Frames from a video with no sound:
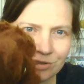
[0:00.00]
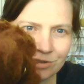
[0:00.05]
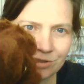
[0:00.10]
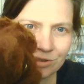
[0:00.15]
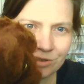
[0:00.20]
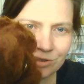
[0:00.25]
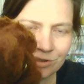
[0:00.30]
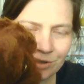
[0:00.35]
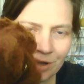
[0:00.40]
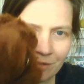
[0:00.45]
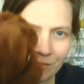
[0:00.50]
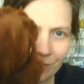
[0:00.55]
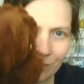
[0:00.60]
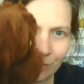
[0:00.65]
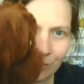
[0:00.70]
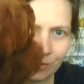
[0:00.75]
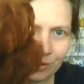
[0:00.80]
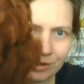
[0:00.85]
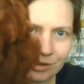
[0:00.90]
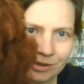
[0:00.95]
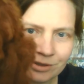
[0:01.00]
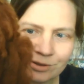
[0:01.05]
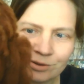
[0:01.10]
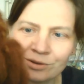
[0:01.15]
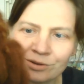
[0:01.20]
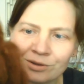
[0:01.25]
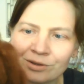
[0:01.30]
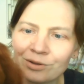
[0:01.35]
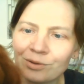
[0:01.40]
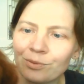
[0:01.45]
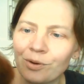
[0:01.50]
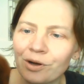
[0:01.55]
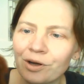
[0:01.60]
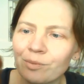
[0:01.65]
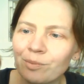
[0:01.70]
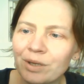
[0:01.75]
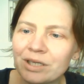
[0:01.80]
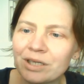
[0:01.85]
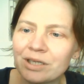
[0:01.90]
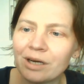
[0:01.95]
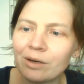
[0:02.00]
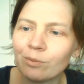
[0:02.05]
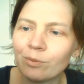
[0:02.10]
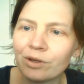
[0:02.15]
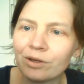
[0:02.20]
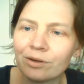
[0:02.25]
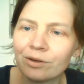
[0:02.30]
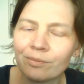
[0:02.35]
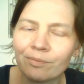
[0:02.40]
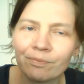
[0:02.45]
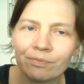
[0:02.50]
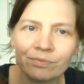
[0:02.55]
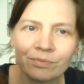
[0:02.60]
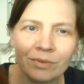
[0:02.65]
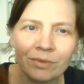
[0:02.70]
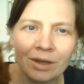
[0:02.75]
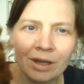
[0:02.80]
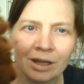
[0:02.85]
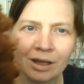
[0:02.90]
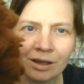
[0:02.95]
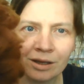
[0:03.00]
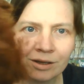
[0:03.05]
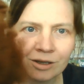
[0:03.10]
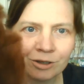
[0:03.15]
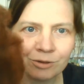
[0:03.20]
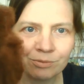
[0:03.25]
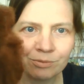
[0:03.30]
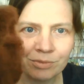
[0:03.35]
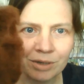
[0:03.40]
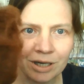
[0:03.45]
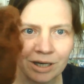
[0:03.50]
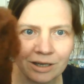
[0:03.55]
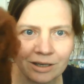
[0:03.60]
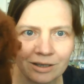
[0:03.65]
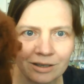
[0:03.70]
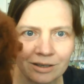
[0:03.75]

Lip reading: to have a look at what can be done with them. But